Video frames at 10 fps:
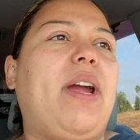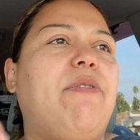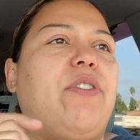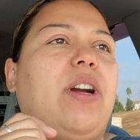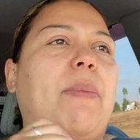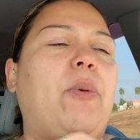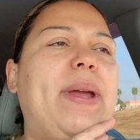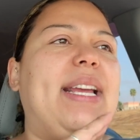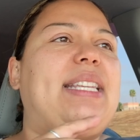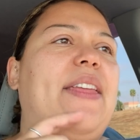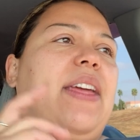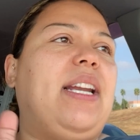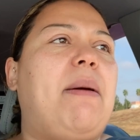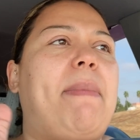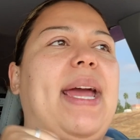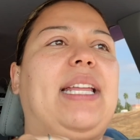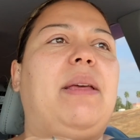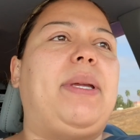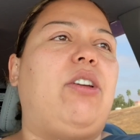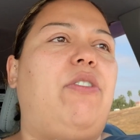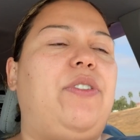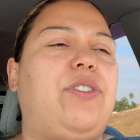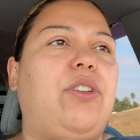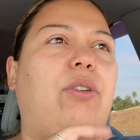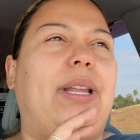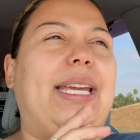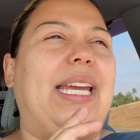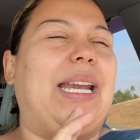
for a couple weeks, and then come back and let me know if you still don't like it.